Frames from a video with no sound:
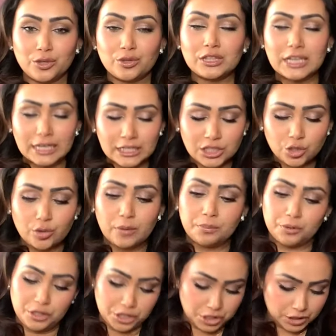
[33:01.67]
Thank you, I
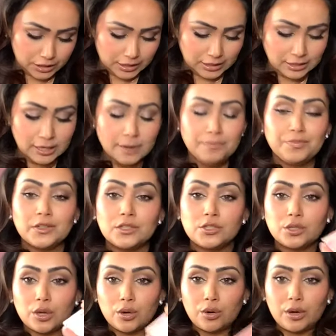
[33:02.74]
appreciate.
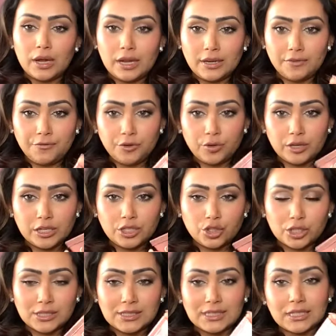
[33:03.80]
So, and if you're
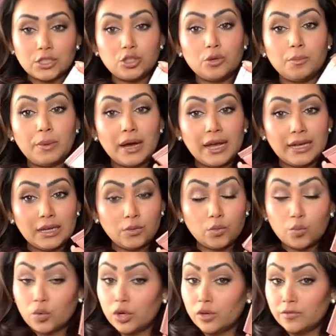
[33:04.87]
interested to buy
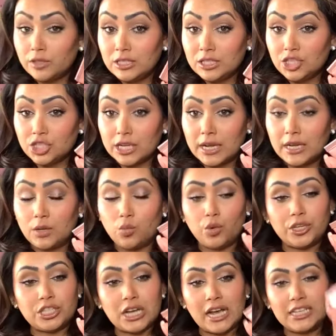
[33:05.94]
one of these shades,
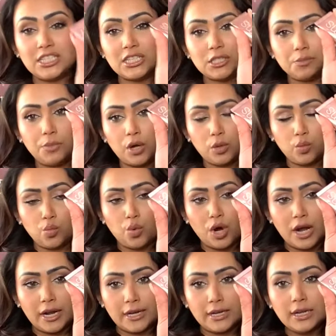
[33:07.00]
which I just bought
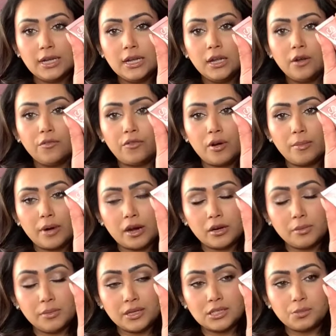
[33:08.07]
one from
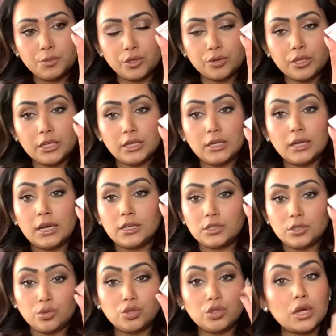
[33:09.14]
RMS Beauty, as
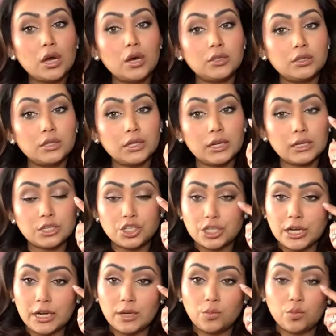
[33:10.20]
you saw, the
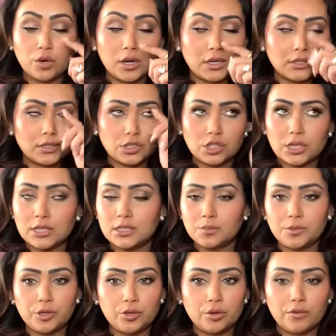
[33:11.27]
shade was just
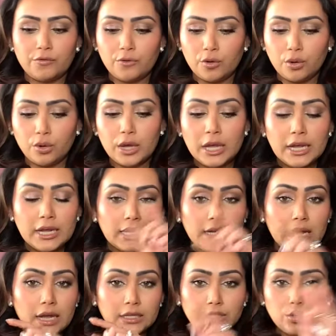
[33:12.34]
beautiful.
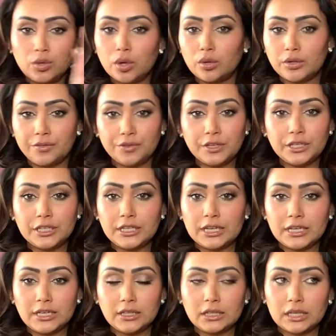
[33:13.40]
You don't even need
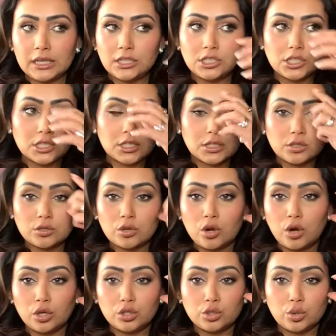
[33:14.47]
anything, just
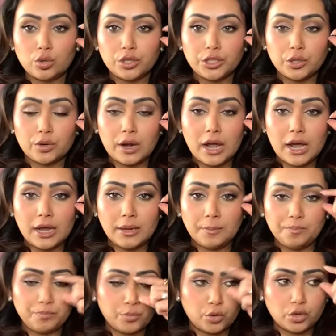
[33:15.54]
contour your eye
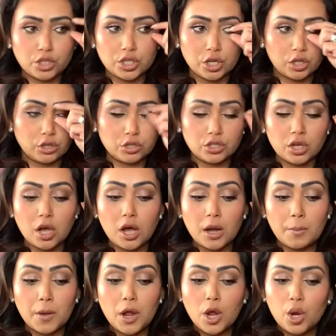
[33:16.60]
portion on the
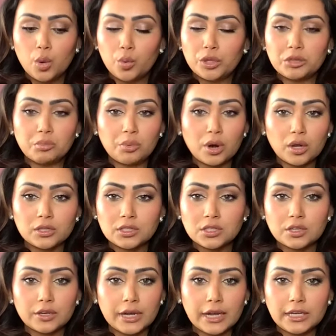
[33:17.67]
top with
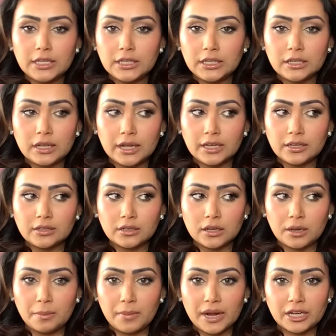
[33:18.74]
bronzer, any like
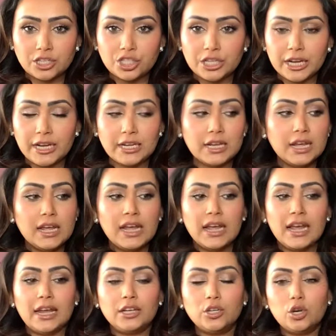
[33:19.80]
matte shade,
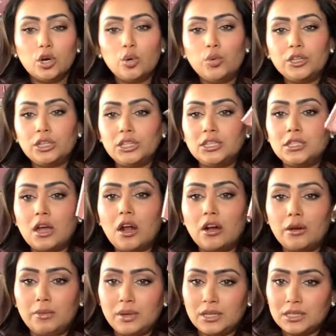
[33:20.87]
and go with this
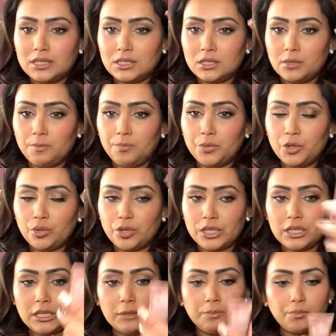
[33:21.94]
RMS
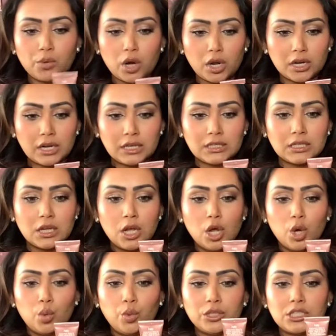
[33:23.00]
Beauty product,
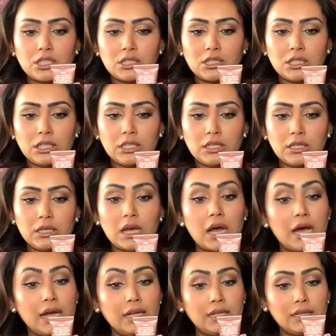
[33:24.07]
which is the
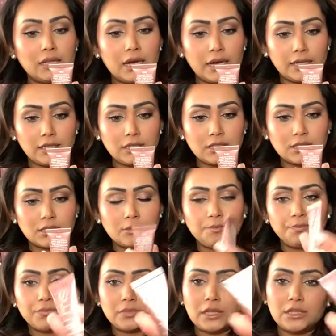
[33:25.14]
Eye Lights.
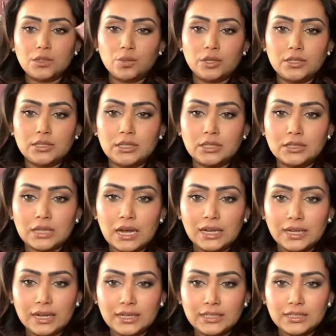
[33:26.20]
That's what it says, Eye
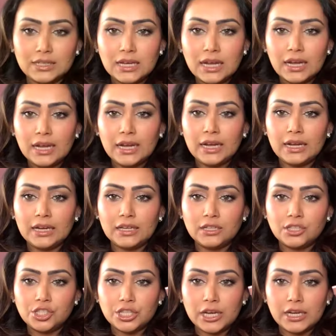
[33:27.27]
Lights, in
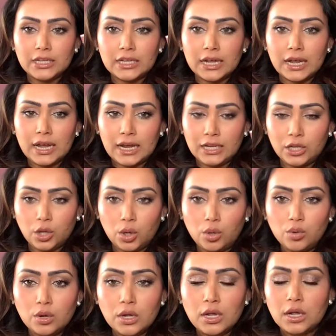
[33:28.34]
shade
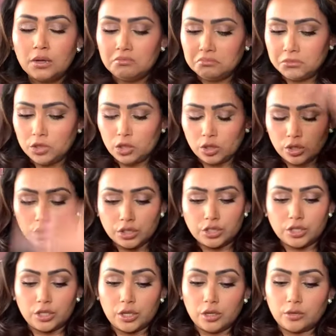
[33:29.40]
Halo. You're good
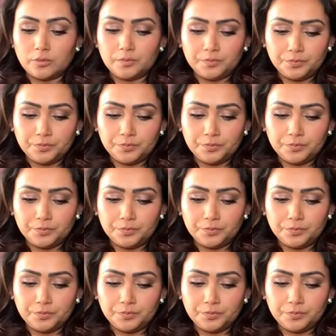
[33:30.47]
to go.